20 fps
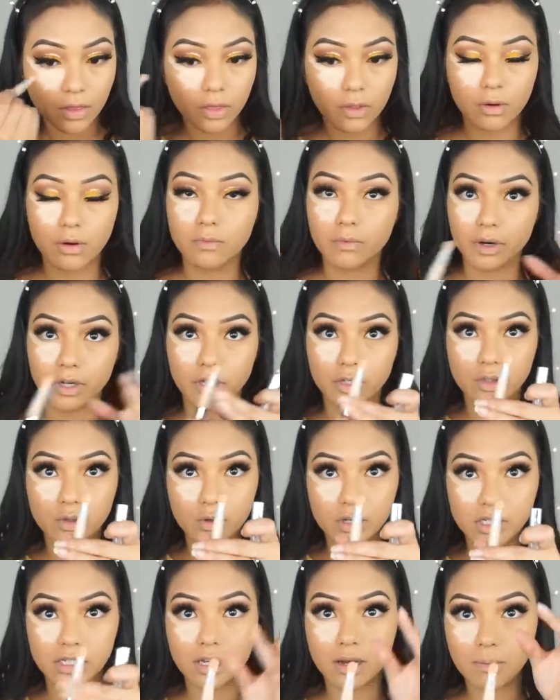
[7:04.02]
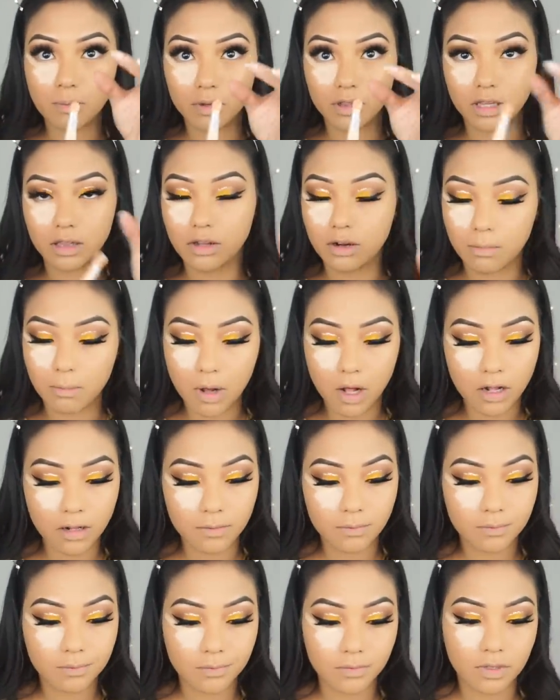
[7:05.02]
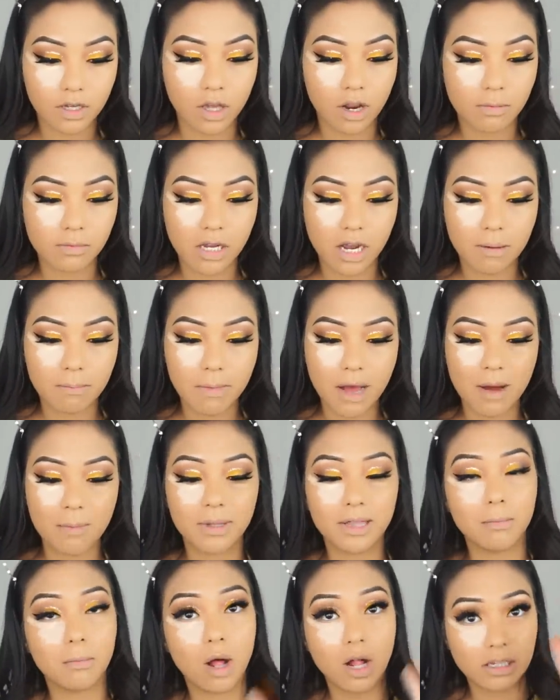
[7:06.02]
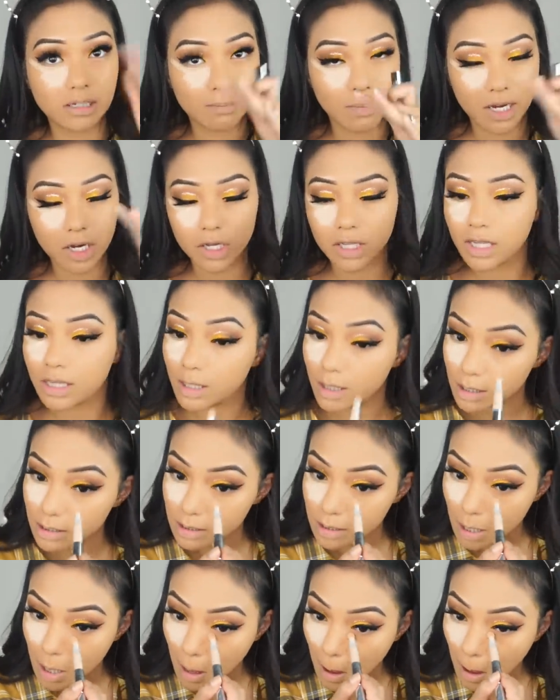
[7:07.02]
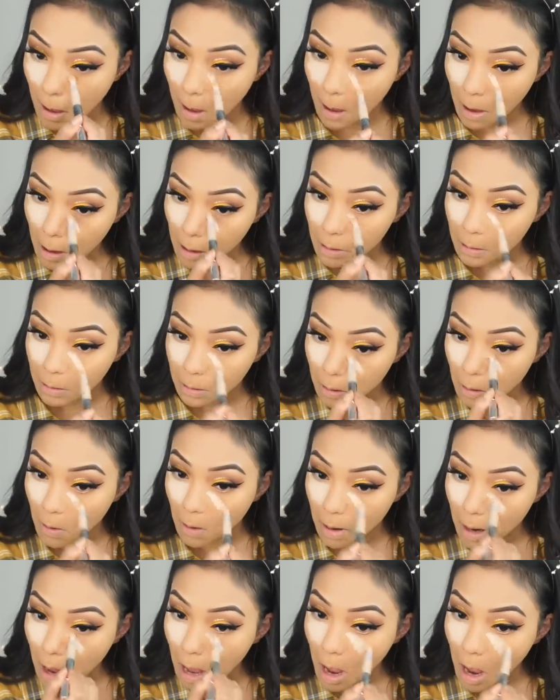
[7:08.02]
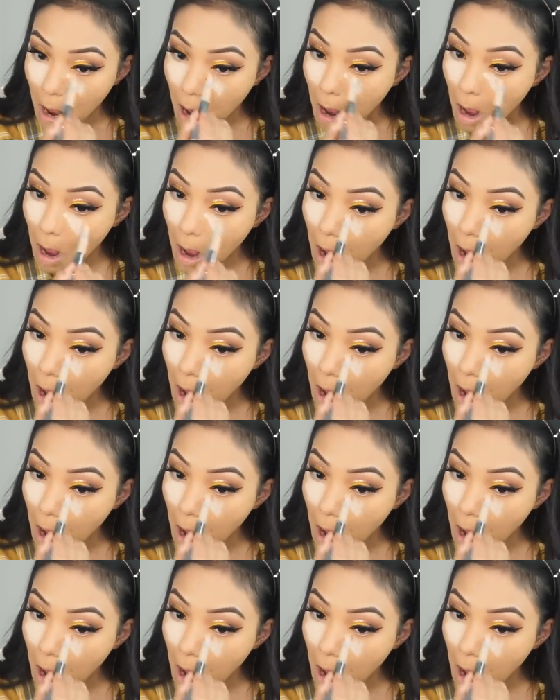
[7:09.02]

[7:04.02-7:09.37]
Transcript: The one where you twist up with the little ball. You know what I'm talking about? But the ball's bigger than this. So yeah.